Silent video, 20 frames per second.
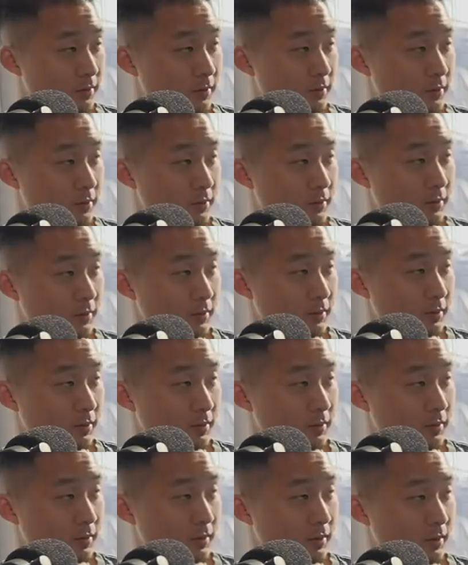
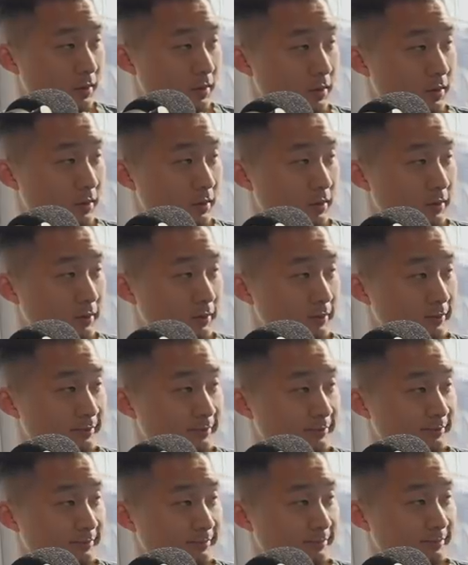
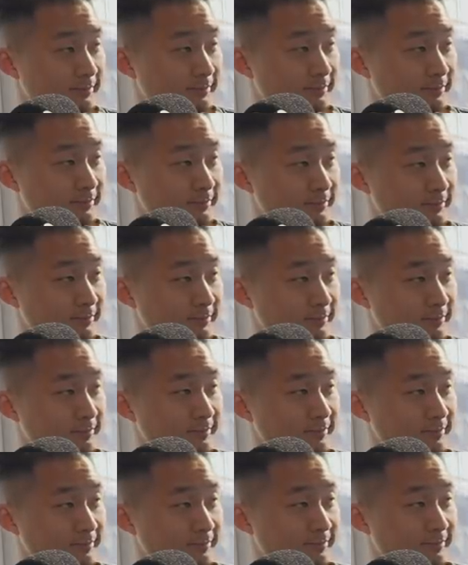
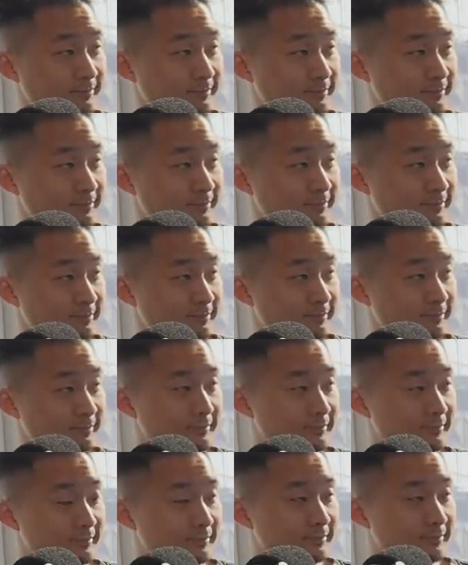
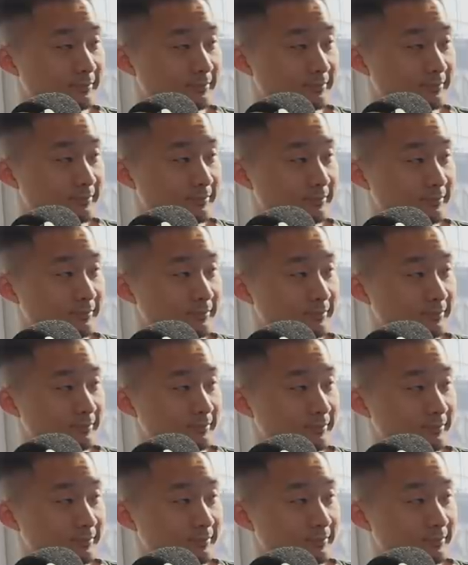
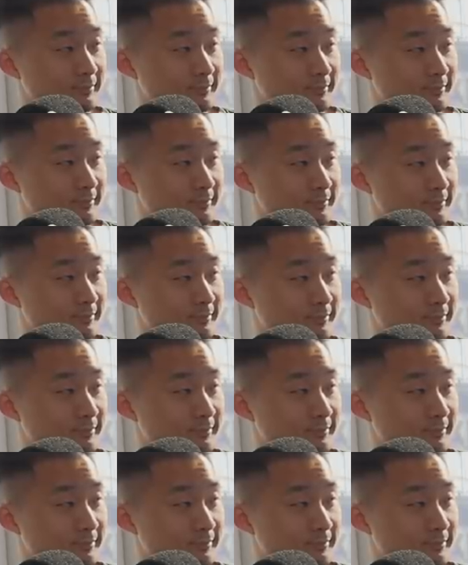This person isn't speaking.